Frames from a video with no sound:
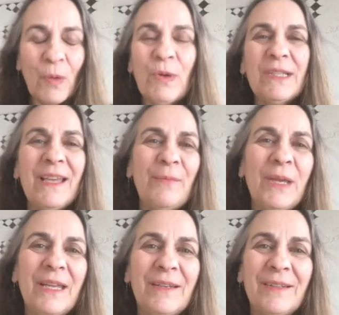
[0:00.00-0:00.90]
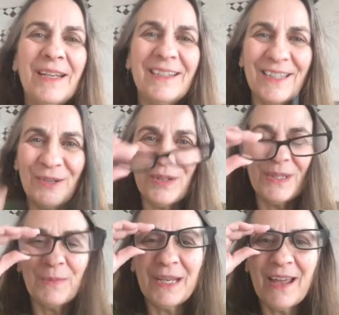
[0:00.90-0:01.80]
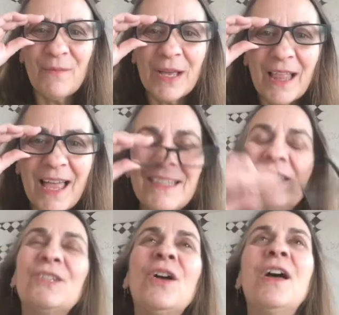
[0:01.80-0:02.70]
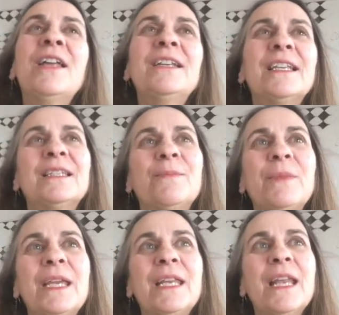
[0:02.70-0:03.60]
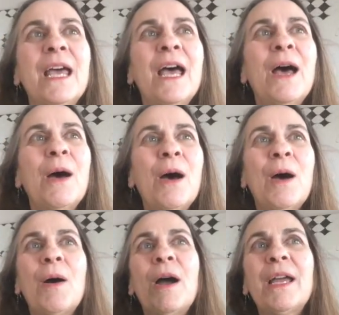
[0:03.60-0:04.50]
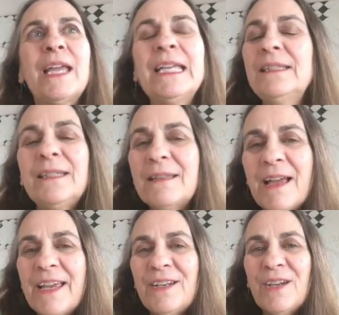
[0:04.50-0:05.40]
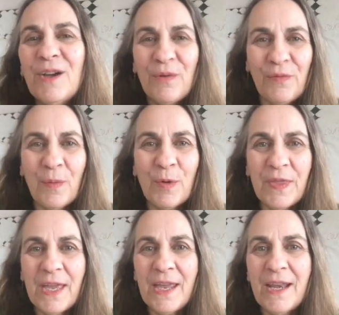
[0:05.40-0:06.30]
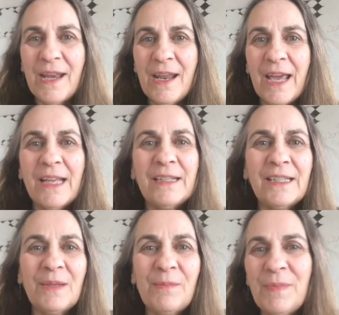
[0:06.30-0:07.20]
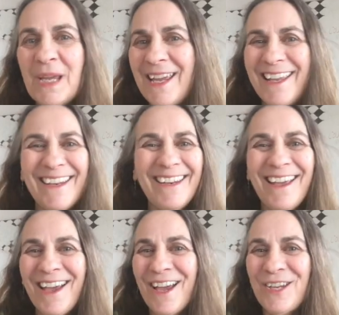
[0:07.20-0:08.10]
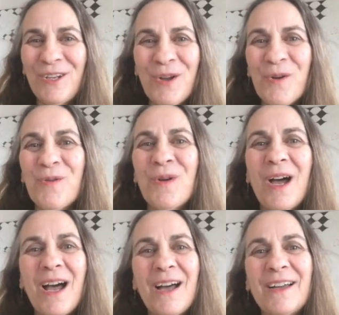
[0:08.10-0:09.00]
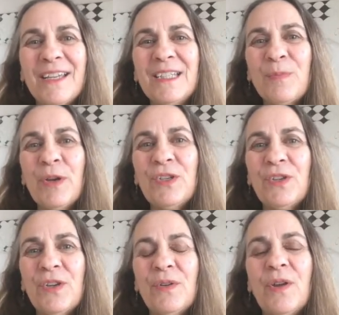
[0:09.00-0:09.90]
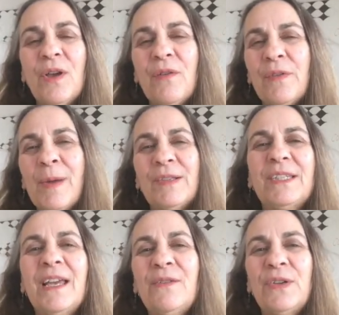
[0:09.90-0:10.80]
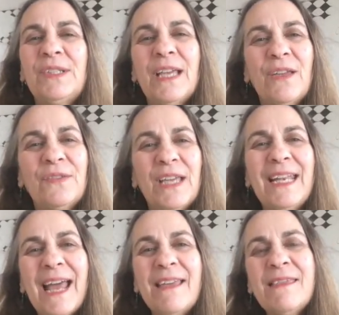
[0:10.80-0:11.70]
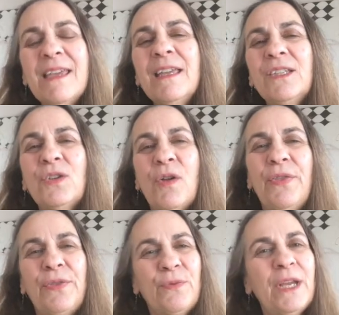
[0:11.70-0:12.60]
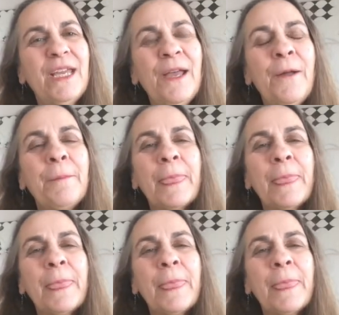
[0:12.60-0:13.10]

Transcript: What does that mean? you know, does it mean I have my glasses on? Does it mean insight from within? Does it mean, you know, uh, inspiration from outside of ourselves? And I think it's all three.